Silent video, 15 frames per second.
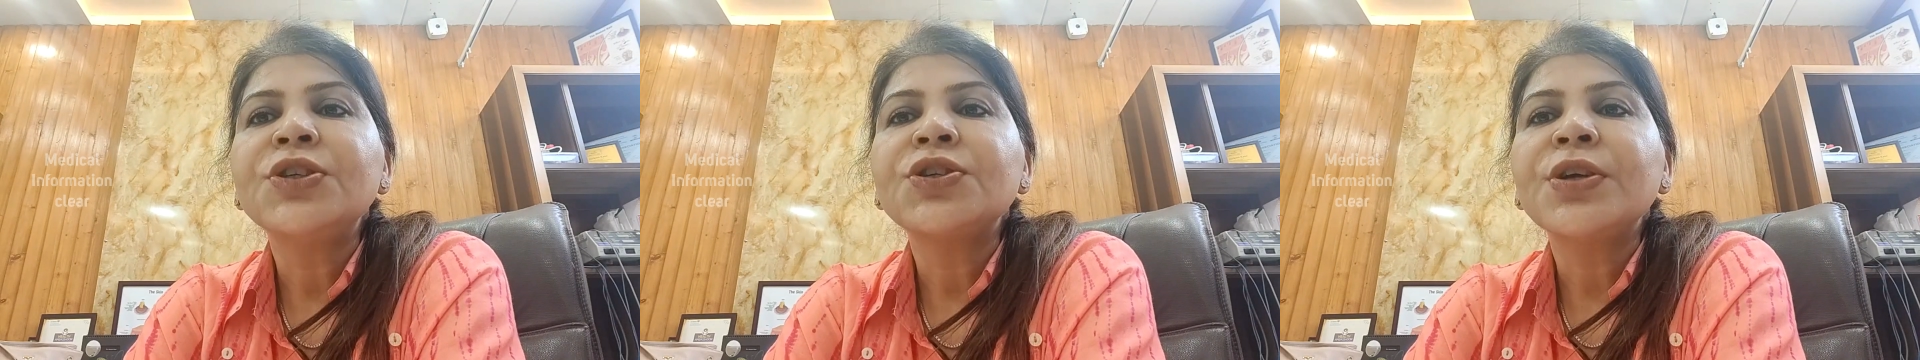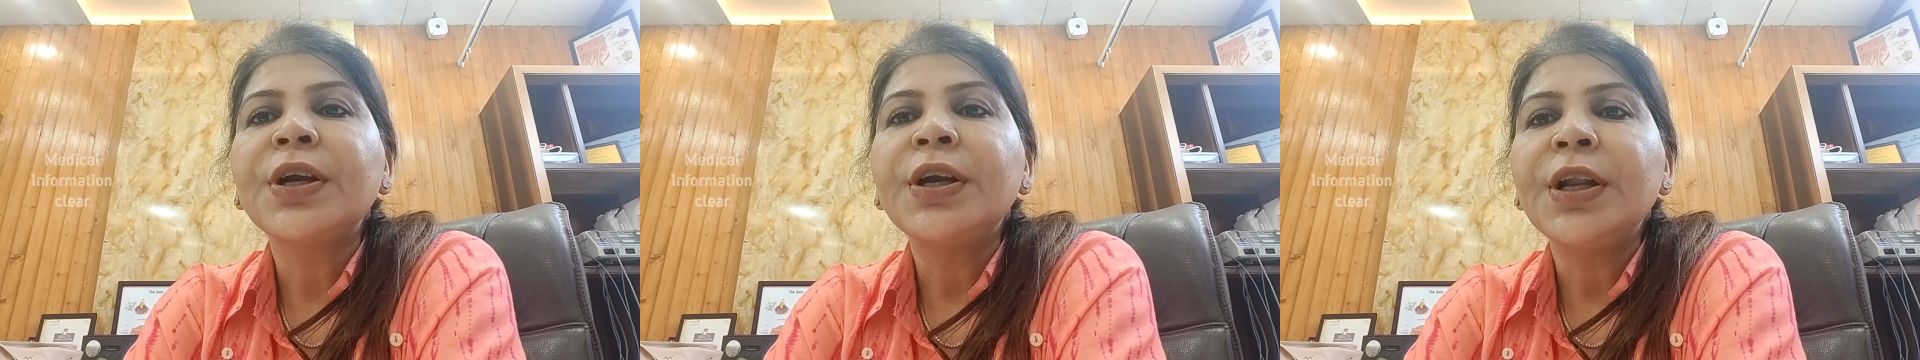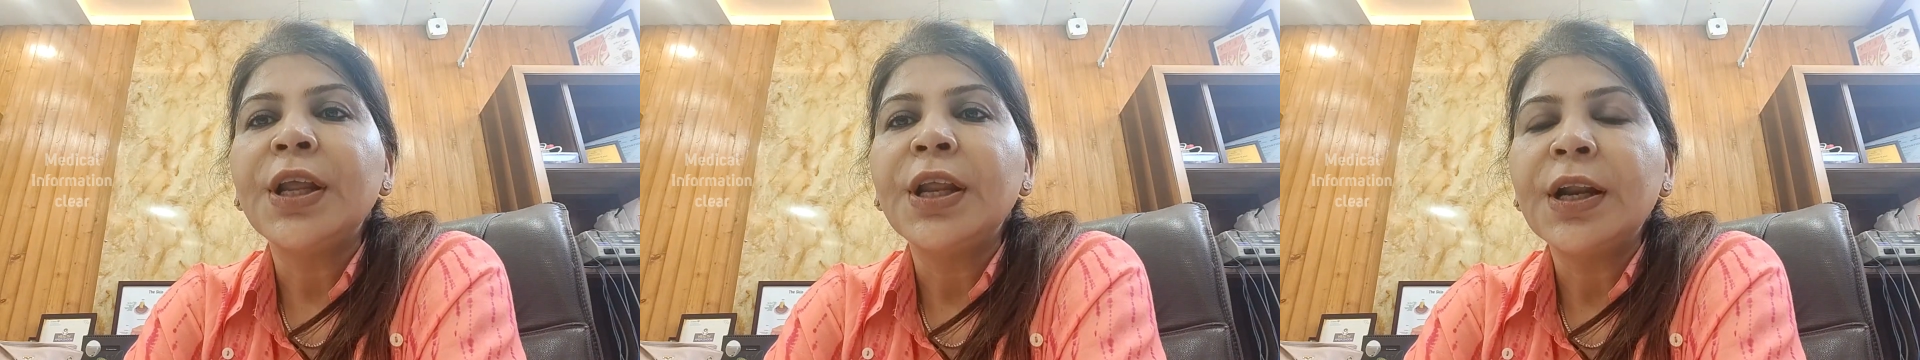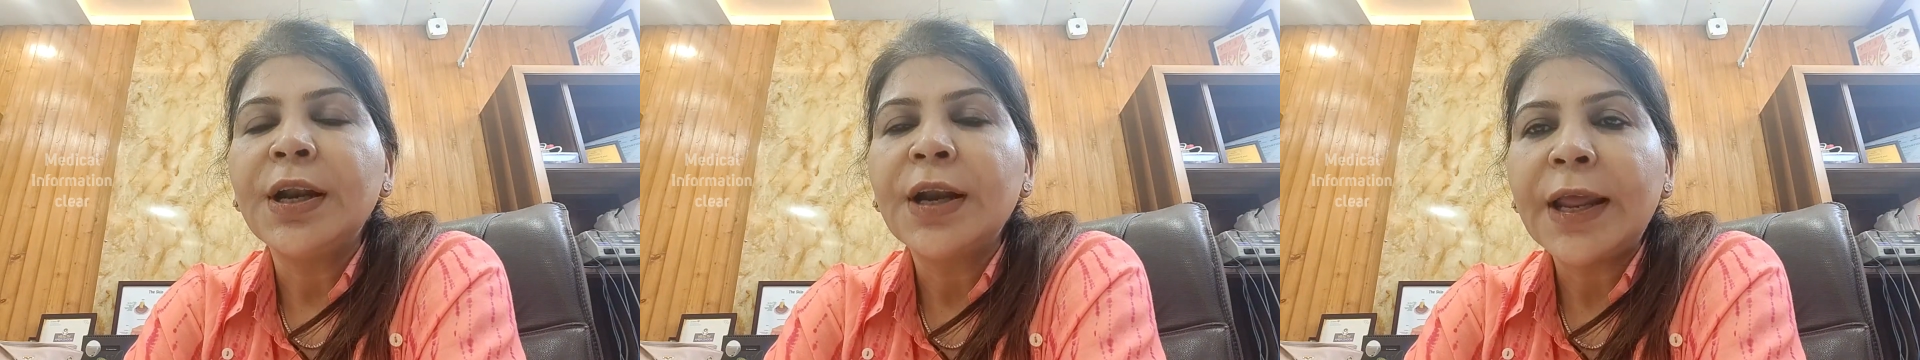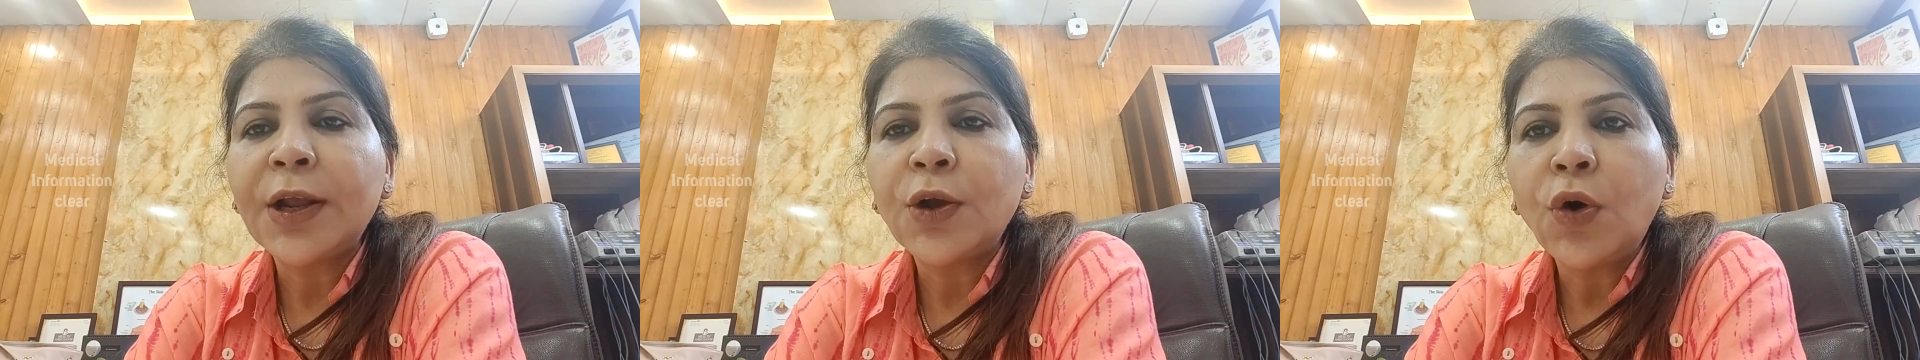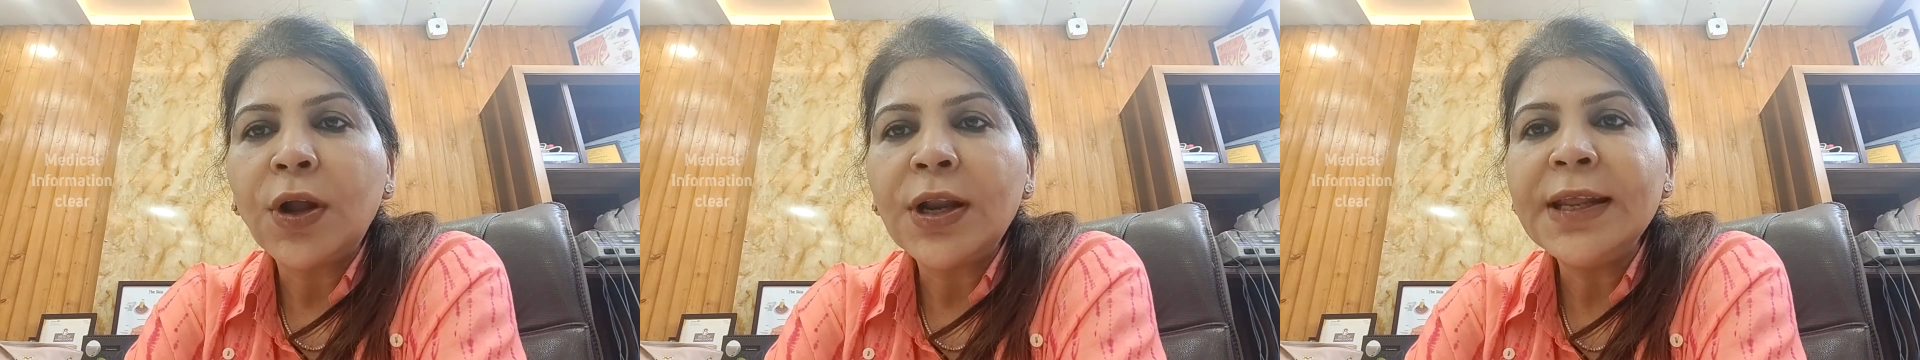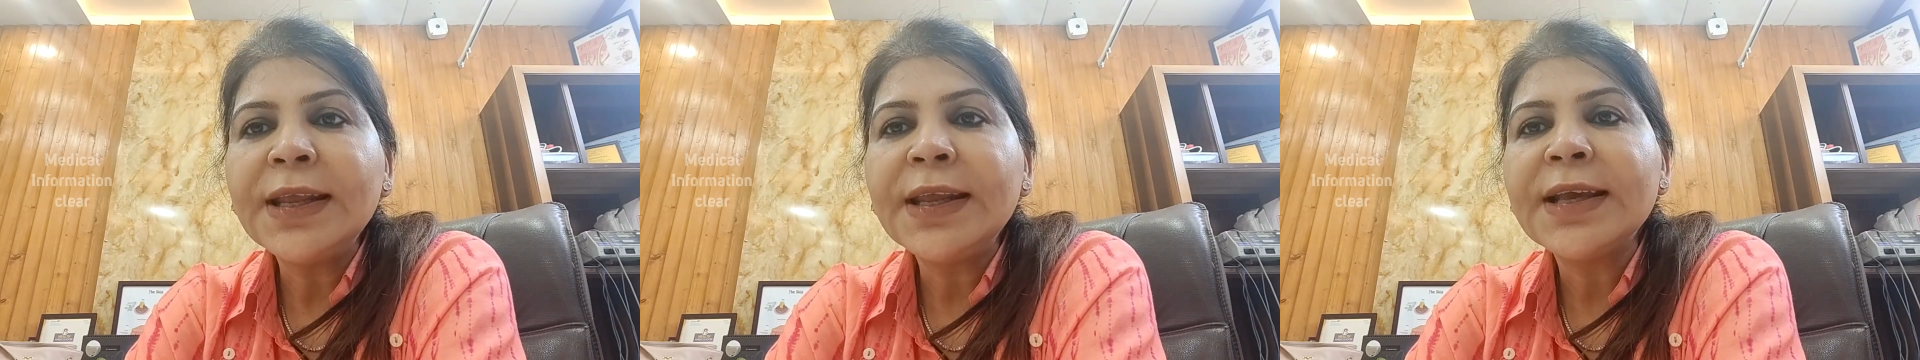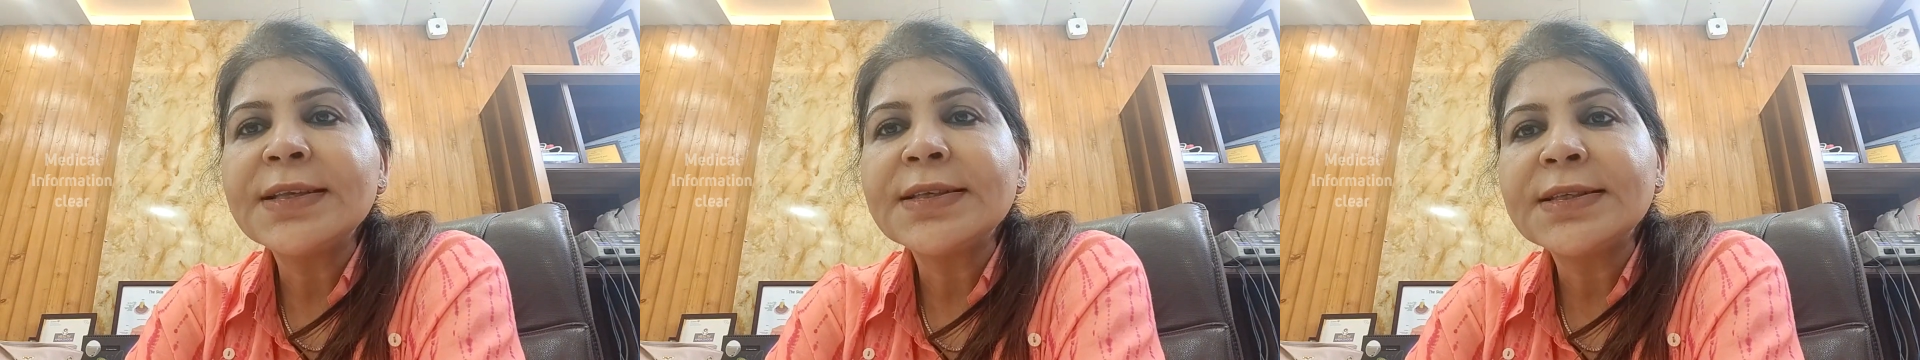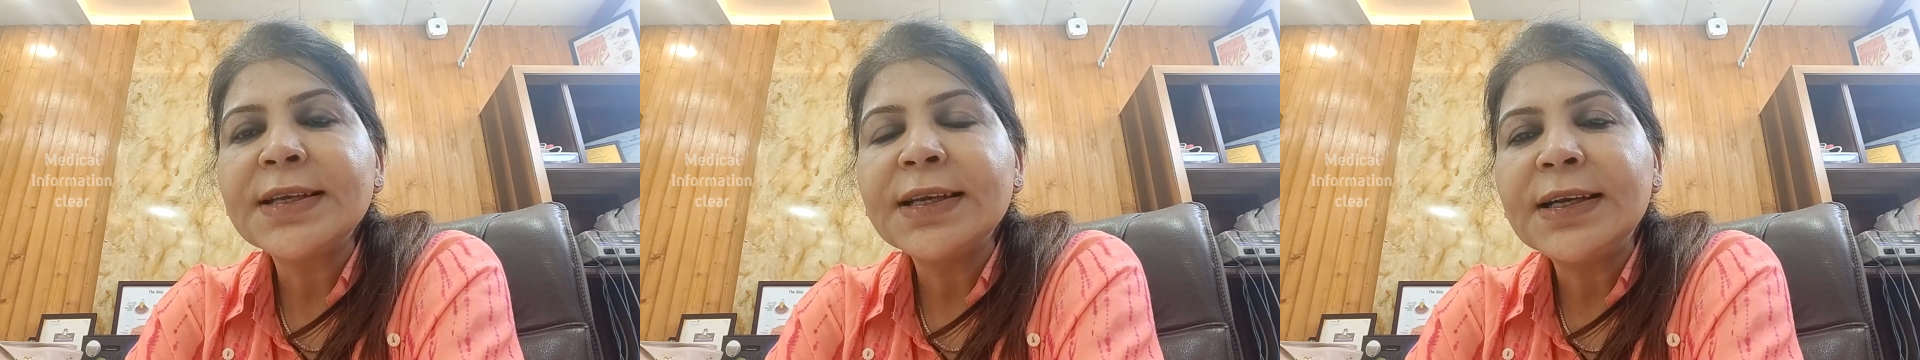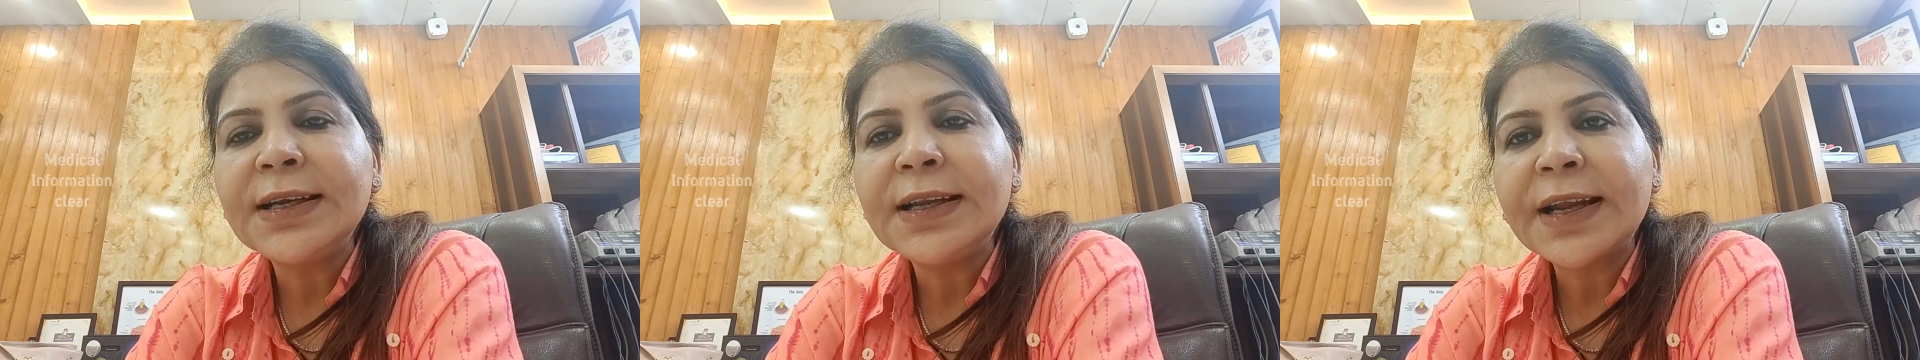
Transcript: which contain glycolic acid,